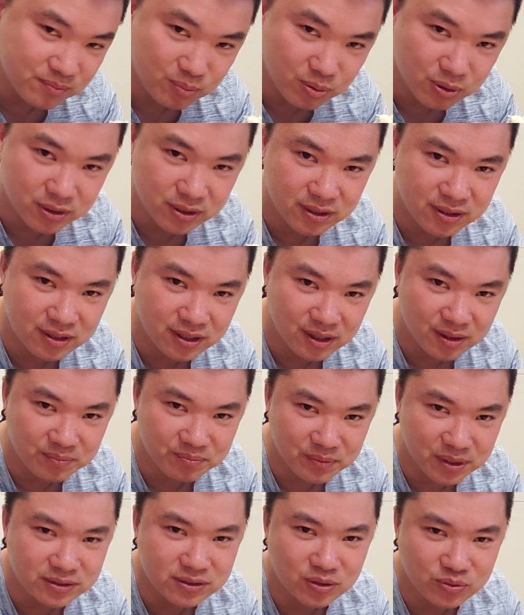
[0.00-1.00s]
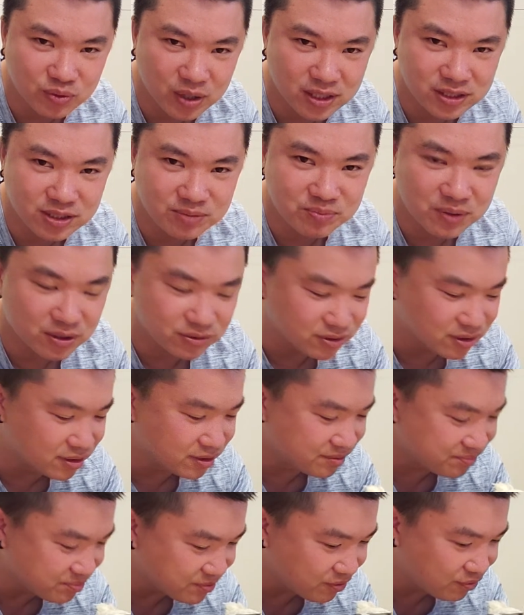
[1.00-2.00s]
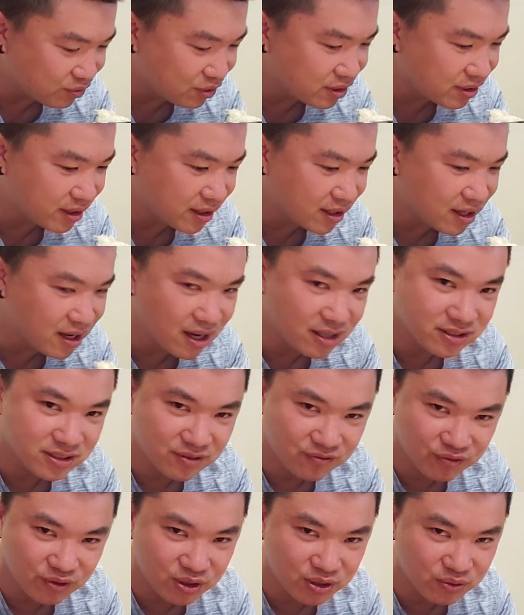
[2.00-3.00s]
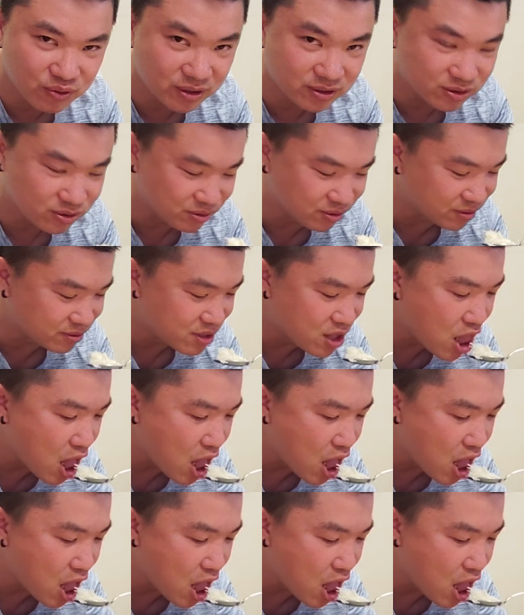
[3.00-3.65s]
pretty make the rice smell good. It has a fragrance to it.